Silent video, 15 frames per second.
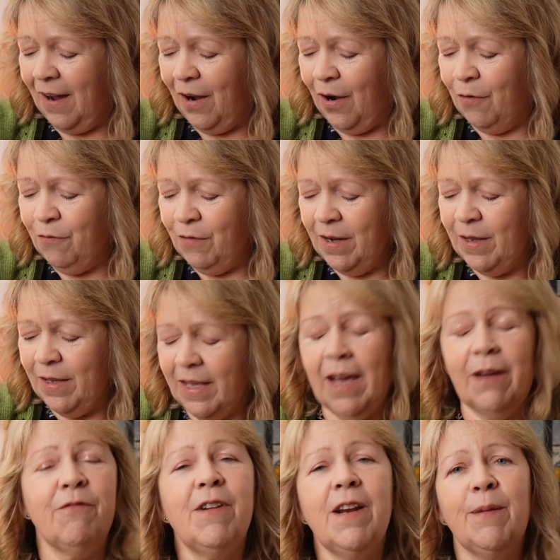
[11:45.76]
I'm really
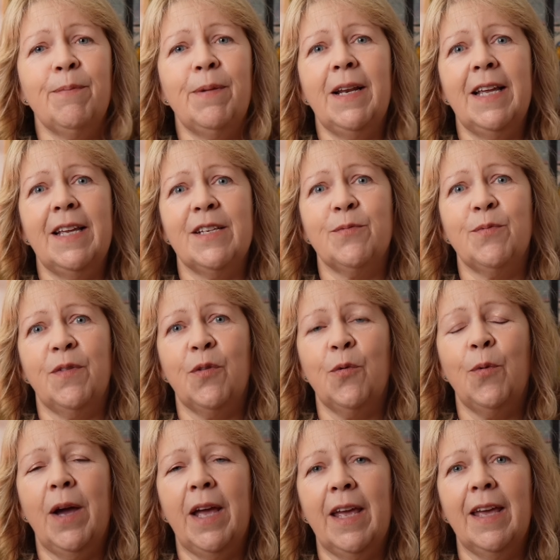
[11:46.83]
pleased with the
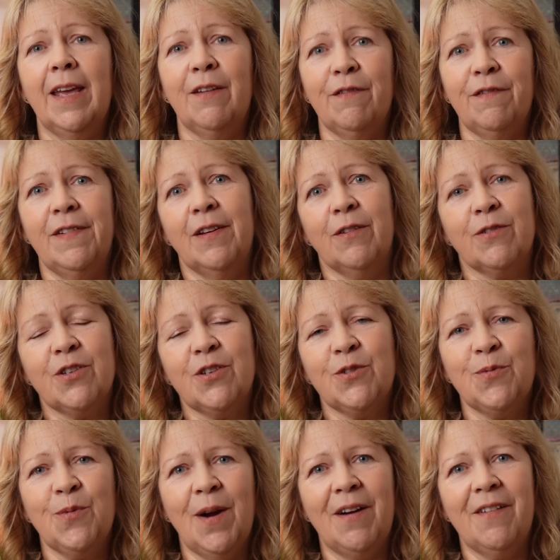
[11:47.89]
way it feels
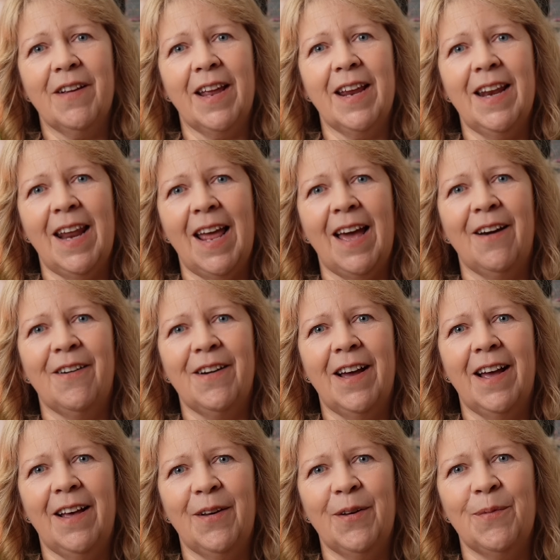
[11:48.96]
just wearing it now,
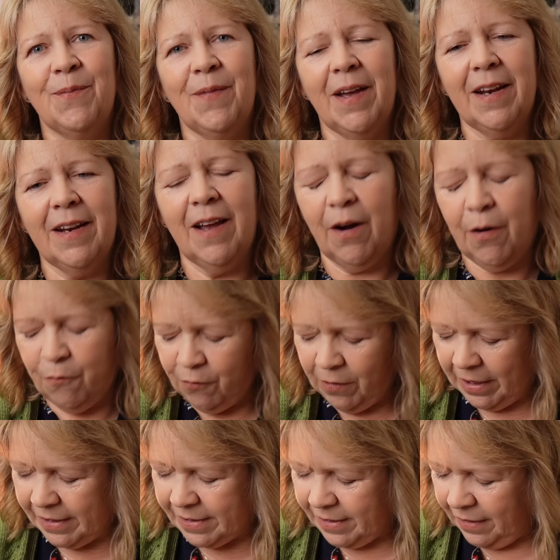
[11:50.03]
and I'm
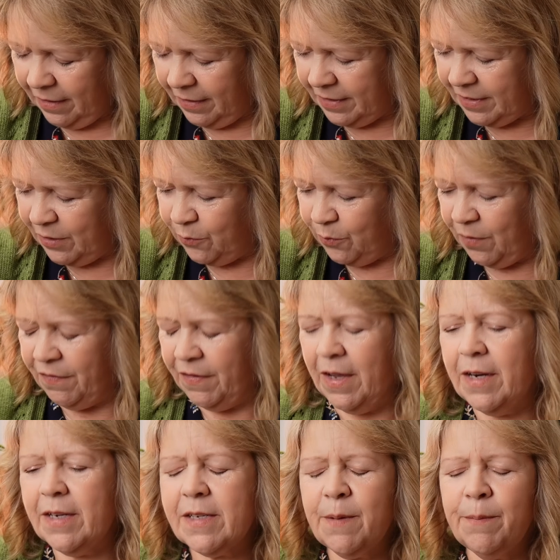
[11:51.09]
really delighted with it.
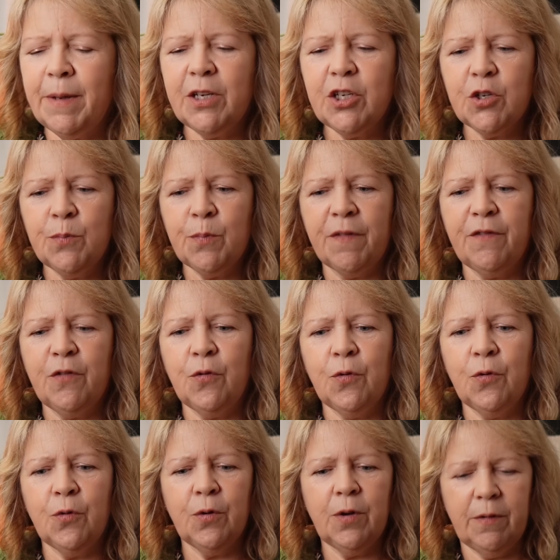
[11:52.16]
And as I mentioned
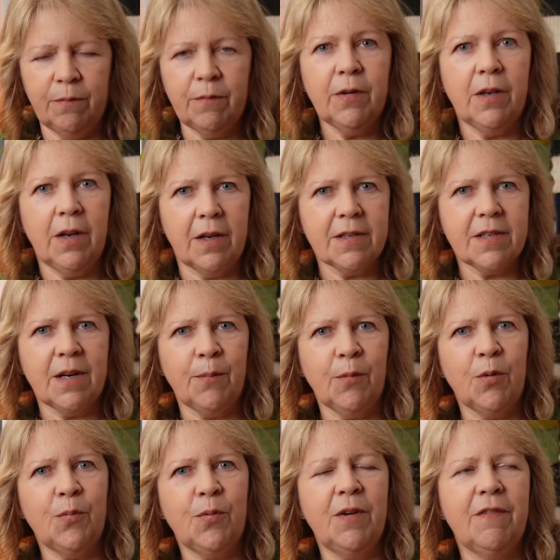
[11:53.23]
before last time
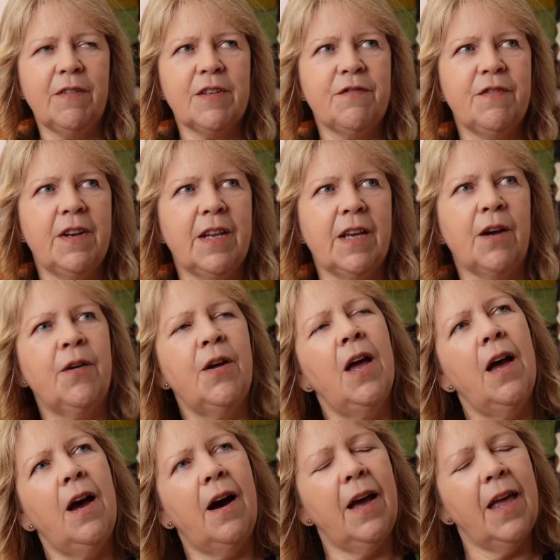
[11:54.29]
on the previous video,
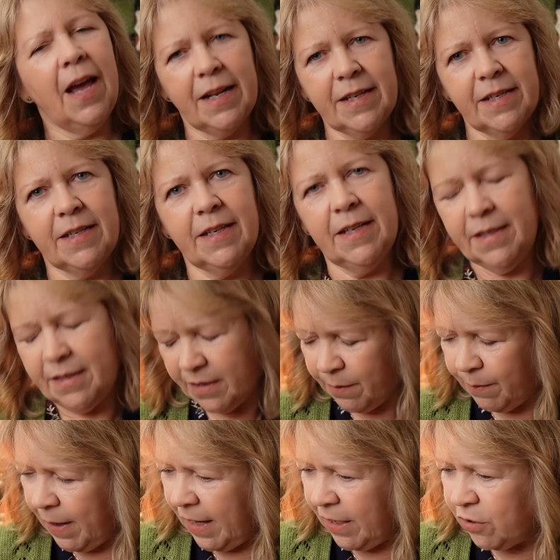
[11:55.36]
I added in
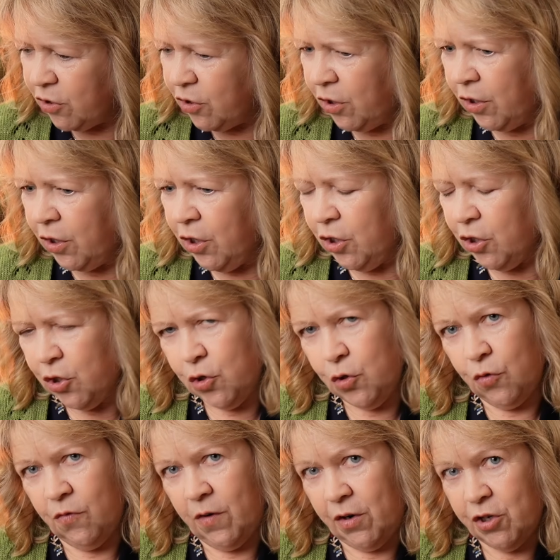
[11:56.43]
some extra
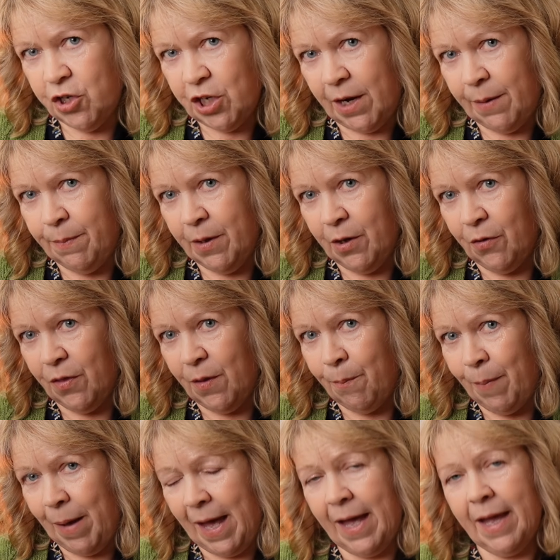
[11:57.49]
short row shaping on the
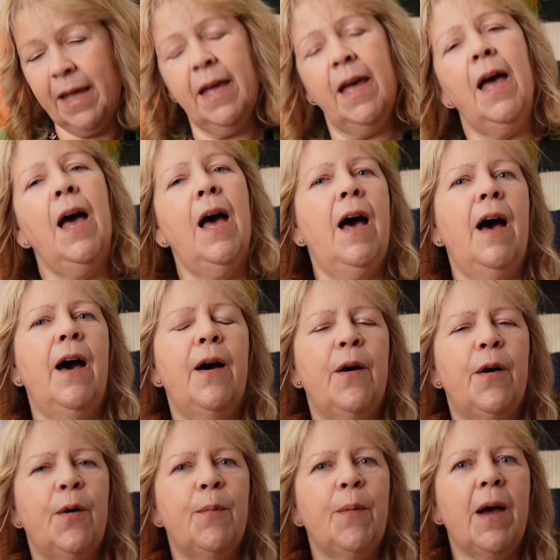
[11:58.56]
back,
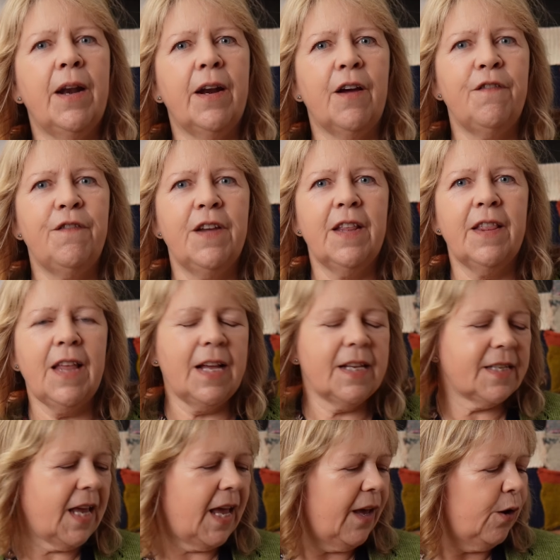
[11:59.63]
and I think
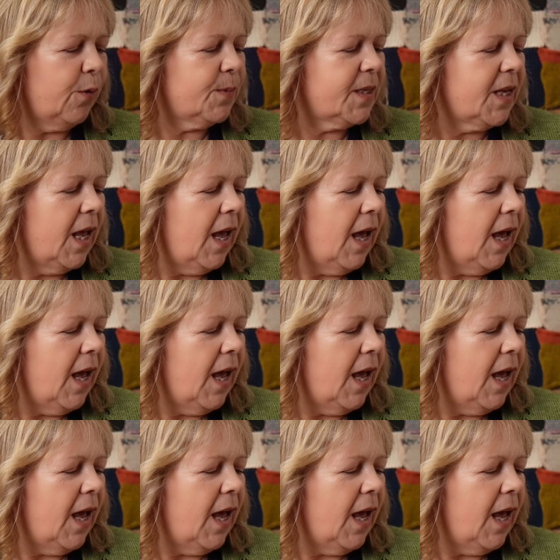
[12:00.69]
that's helped.